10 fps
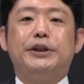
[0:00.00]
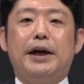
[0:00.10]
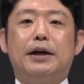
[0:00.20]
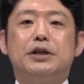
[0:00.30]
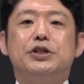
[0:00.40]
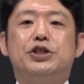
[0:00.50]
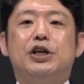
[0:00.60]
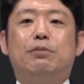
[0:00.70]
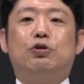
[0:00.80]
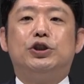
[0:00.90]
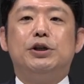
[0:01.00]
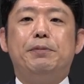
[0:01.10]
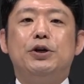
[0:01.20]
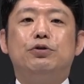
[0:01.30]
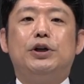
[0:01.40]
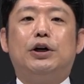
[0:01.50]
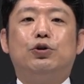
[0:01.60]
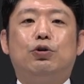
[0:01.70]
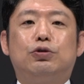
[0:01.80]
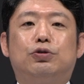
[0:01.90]
They have introduced GMO
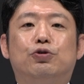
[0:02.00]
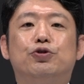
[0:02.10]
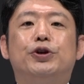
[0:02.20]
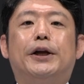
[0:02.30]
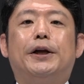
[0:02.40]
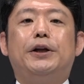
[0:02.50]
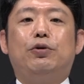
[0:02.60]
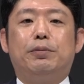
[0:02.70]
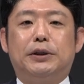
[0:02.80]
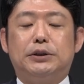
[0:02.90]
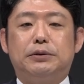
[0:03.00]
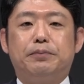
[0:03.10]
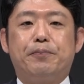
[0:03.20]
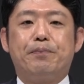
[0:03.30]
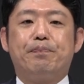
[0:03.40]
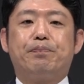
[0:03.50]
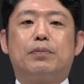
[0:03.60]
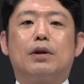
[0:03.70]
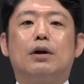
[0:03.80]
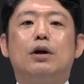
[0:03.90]
GPU Cloud as their computational
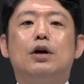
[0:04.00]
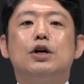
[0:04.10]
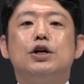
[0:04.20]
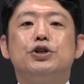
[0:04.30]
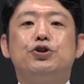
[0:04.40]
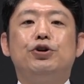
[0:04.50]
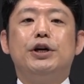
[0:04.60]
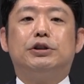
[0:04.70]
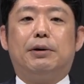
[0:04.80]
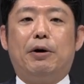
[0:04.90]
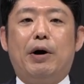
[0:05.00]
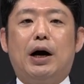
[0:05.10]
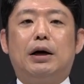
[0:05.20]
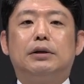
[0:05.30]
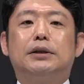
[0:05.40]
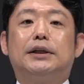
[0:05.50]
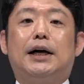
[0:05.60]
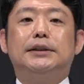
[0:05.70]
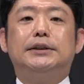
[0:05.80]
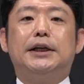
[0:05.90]
infrastructure.
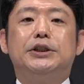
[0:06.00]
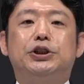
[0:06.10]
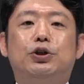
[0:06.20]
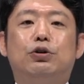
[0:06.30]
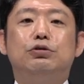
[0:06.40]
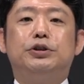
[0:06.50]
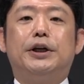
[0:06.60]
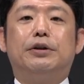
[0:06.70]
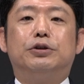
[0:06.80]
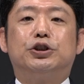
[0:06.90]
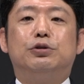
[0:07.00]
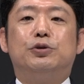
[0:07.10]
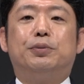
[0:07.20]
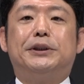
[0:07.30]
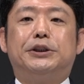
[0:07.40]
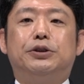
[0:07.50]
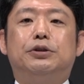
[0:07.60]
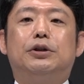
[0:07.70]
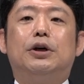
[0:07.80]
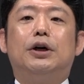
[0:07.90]
Turing is a Japanese startup
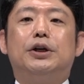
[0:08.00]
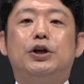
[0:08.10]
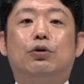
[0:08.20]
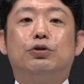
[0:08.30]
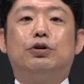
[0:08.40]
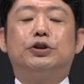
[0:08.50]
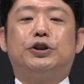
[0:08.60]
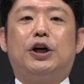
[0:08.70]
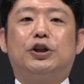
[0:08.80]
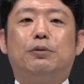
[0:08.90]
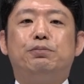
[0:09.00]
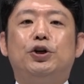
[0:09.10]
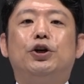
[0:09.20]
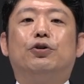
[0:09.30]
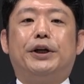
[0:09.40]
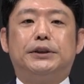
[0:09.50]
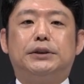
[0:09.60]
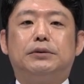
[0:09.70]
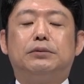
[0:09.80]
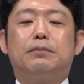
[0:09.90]
working on fully autonomous driving
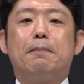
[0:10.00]
systems.